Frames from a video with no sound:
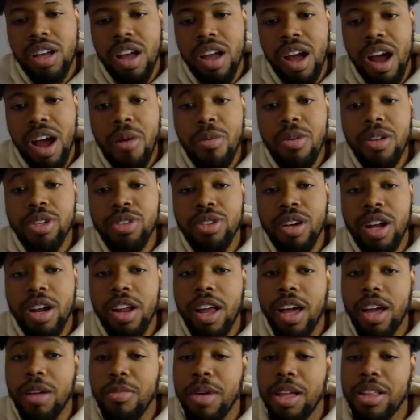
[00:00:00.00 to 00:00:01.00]
I'm really trying to
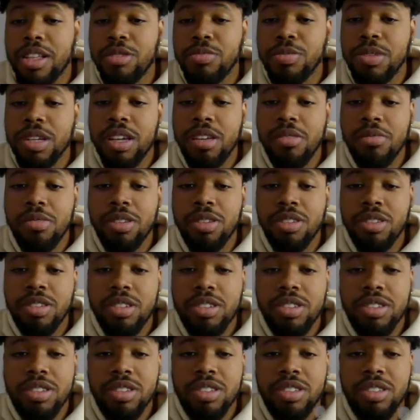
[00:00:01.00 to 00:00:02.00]
like make this be even.
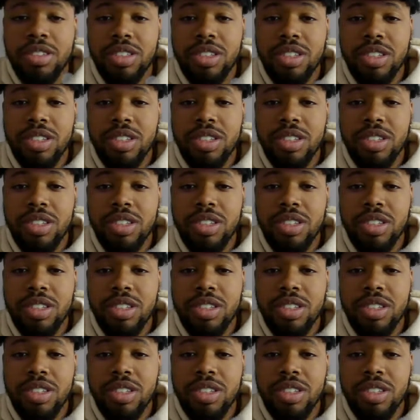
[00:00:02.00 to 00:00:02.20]
Energy.